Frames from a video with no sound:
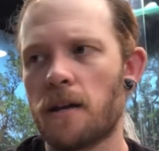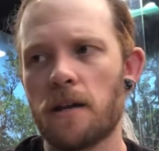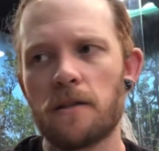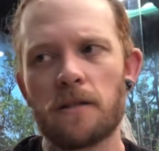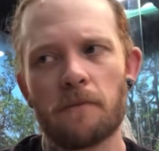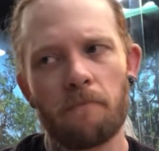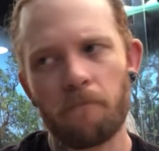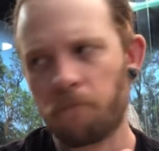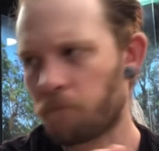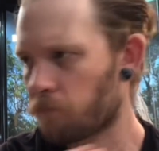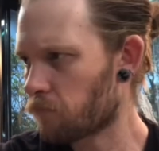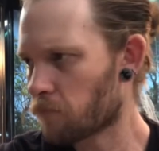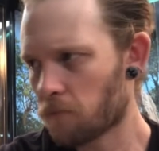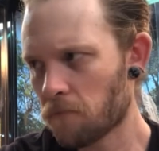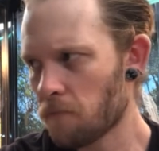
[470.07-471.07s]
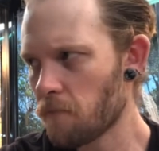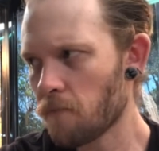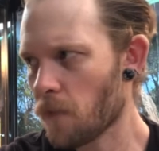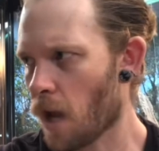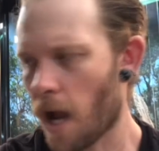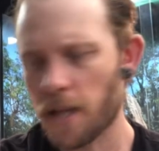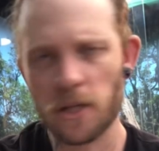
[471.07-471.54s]

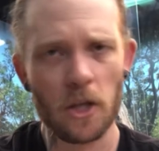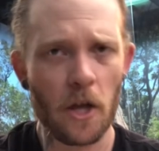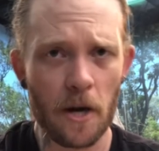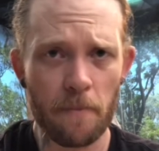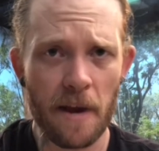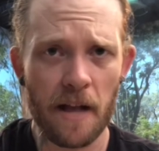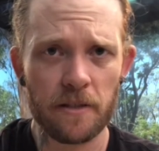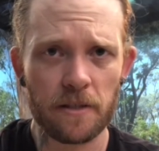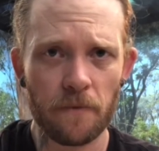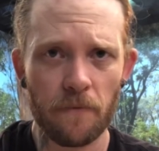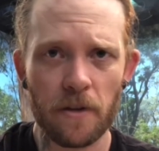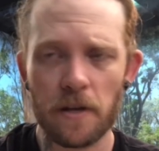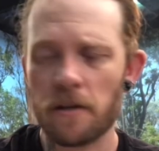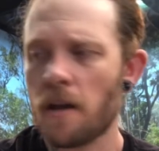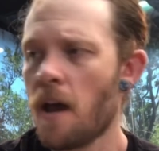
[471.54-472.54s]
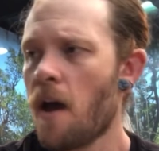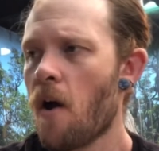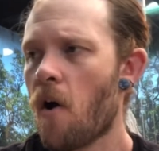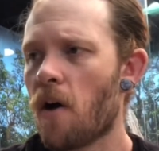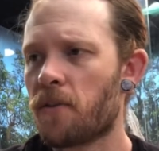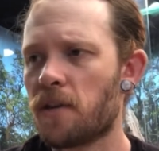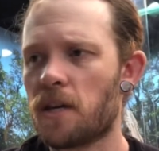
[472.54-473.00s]
It's a lot of mouths to feed.
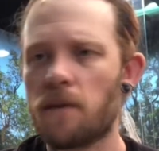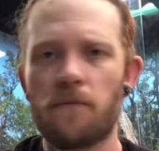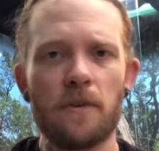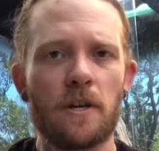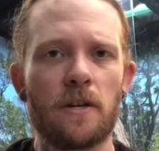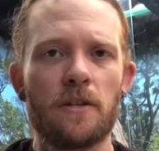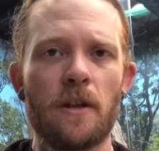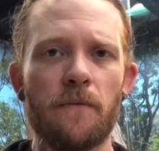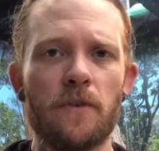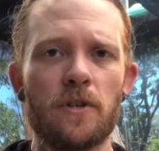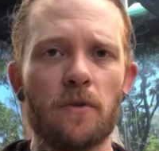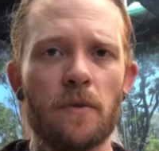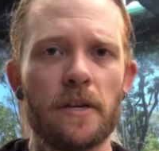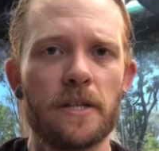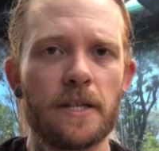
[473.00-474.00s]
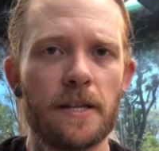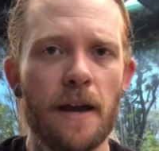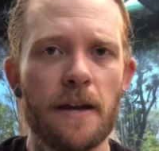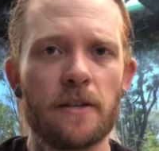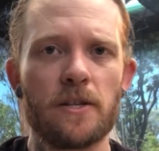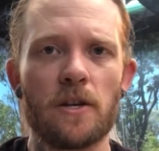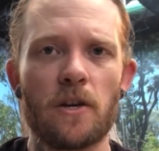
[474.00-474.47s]
I think if you're doing
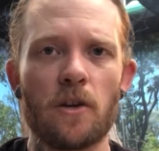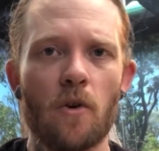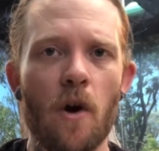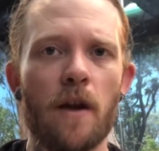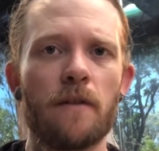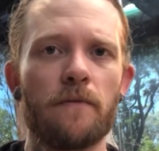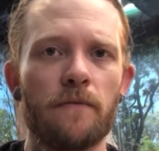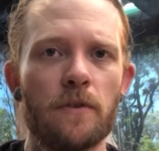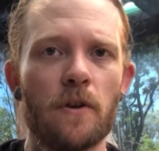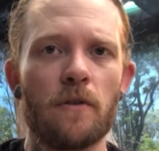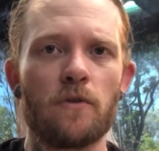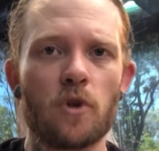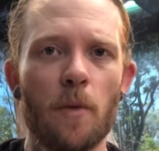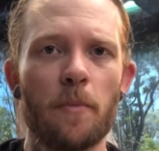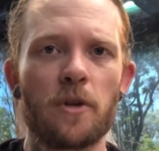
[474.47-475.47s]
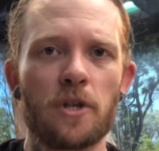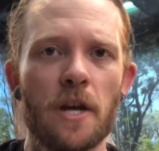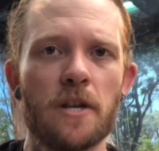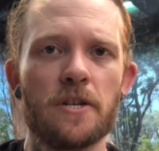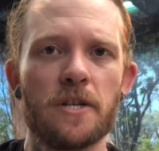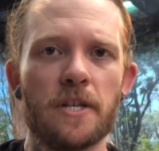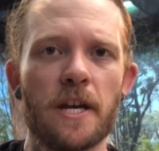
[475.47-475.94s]
snakes, you can kind of, chop and
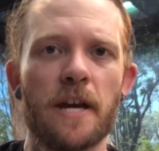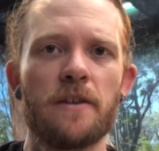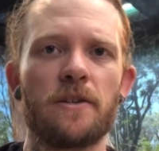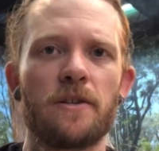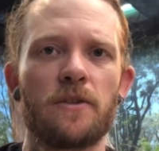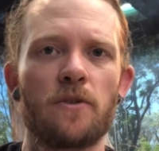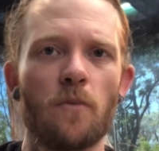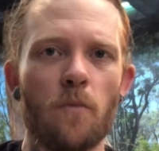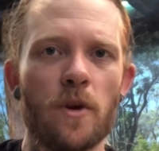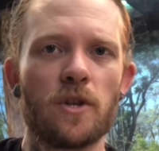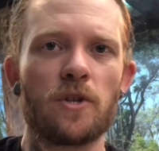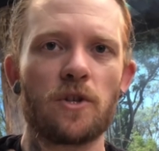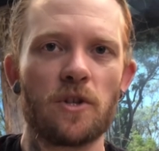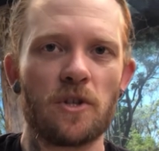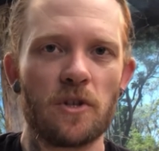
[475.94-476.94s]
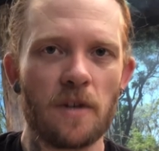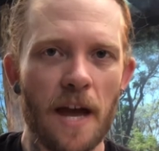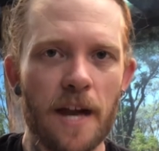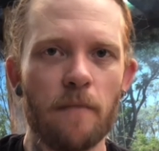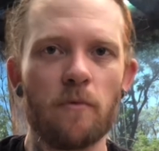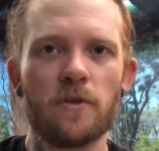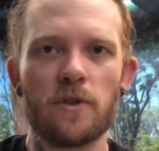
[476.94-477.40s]
change your days as to which
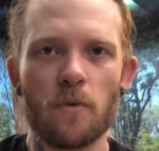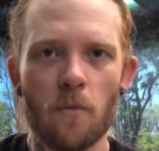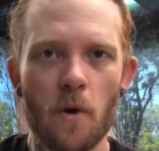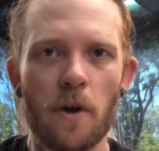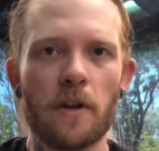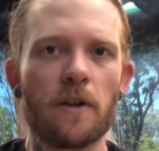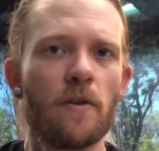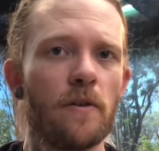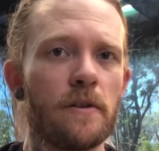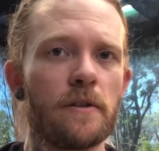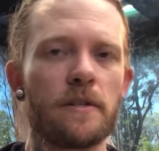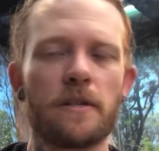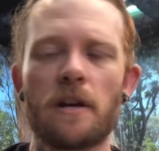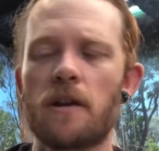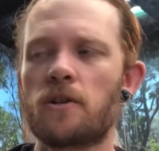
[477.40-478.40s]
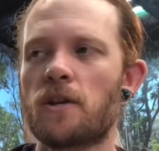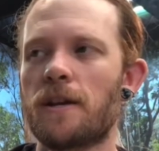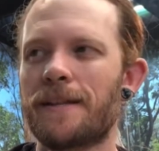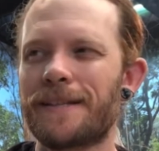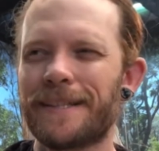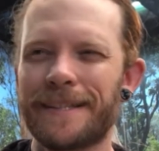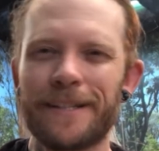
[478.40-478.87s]
animals you're working on and such, and
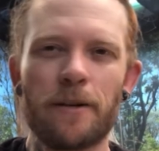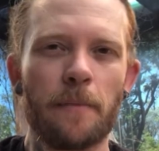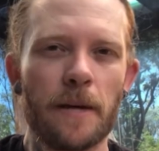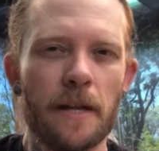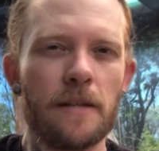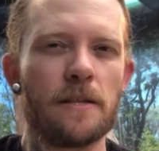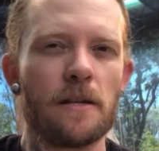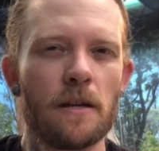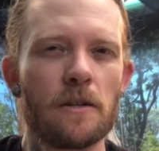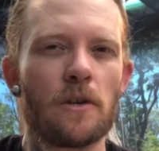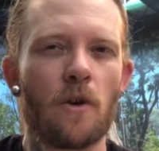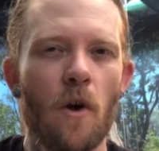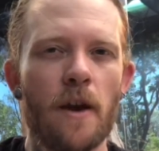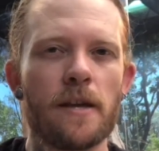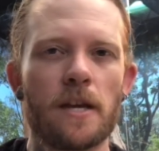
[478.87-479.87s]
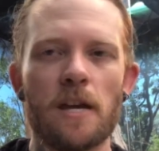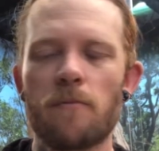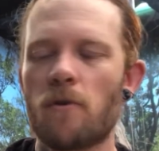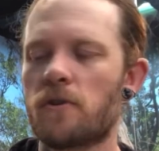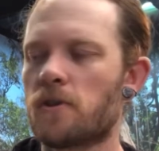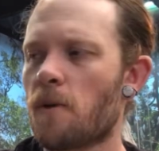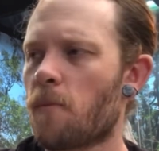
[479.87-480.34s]
it's a little bit easier to kind of keep
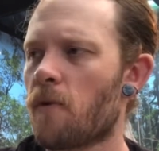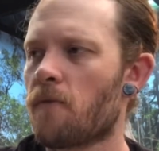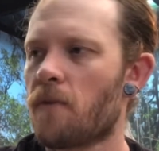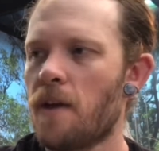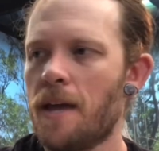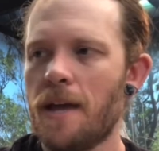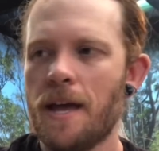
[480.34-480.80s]
on top of.